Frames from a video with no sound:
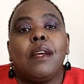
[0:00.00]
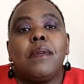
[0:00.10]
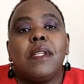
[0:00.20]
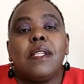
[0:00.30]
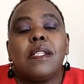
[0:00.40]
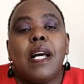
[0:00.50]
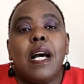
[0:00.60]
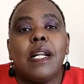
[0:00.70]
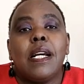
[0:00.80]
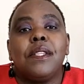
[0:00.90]
which is
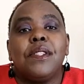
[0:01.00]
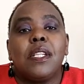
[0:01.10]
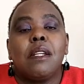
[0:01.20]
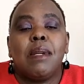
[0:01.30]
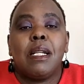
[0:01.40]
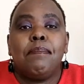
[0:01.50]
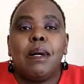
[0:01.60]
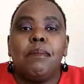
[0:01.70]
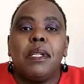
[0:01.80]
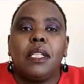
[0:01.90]

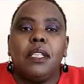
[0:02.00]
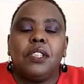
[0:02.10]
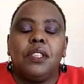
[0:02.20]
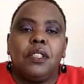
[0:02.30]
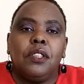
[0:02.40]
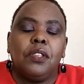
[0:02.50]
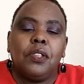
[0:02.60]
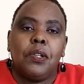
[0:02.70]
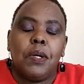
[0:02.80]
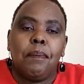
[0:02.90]

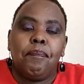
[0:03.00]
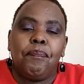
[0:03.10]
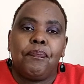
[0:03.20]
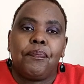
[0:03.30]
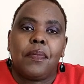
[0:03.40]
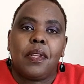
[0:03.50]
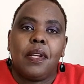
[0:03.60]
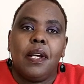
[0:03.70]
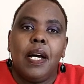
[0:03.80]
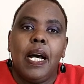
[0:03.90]
annagkimanipublications.com.
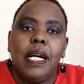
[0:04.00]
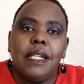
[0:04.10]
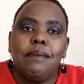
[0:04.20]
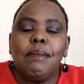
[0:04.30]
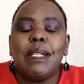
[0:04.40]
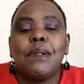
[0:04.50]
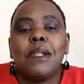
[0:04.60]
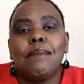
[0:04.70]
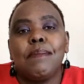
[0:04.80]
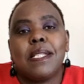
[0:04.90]
And remember to
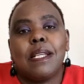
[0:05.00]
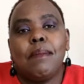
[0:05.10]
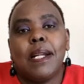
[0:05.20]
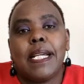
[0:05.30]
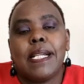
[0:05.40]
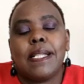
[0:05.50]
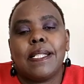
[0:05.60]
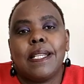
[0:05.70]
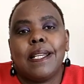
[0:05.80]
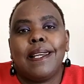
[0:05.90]
give me some
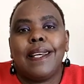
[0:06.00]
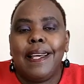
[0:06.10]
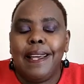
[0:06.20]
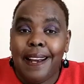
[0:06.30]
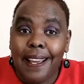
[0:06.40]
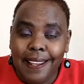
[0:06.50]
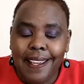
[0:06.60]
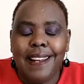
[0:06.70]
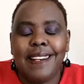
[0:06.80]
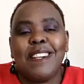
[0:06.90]
likes. And
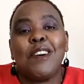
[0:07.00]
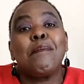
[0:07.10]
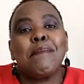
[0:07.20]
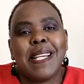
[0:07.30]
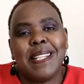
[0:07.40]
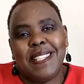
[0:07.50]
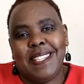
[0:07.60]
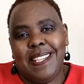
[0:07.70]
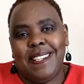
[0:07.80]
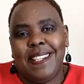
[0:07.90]
again,
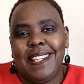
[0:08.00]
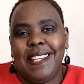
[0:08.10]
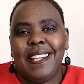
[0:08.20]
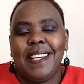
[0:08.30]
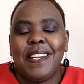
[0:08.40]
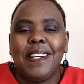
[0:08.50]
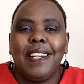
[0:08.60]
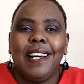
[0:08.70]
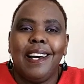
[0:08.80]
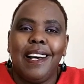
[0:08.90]
comment.
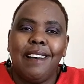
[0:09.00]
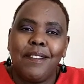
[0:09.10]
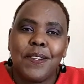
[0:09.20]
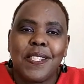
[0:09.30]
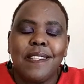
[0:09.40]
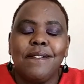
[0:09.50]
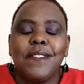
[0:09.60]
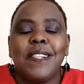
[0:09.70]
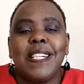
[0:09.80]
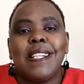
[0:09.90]
I've got
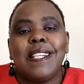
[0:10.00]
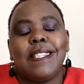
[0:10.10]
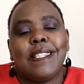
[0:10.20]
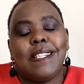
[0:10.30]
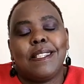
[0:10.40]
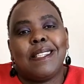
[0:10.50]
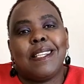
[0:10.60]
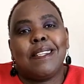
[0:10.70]
several areas that